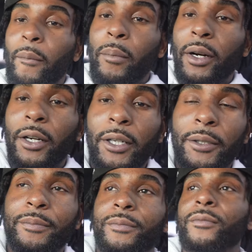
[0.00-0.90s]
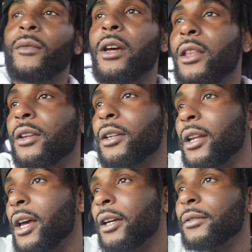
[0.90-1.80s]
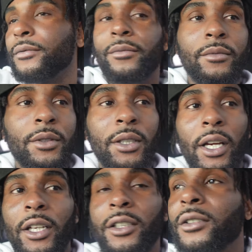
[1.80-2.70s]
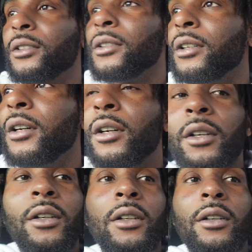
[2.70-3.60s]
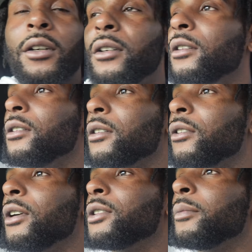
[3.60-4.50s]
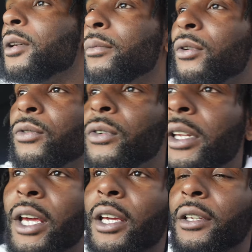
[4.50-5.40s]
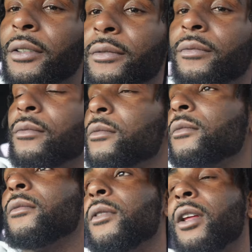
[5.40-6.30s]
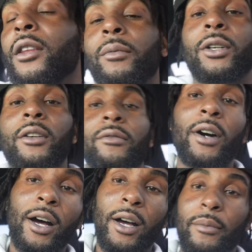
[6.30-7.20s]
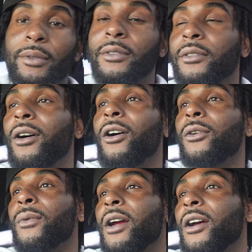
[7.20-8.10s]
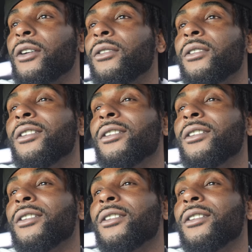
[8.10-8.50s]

But other than that, today is going to be a beautiful day. Nothing but good vibes all around.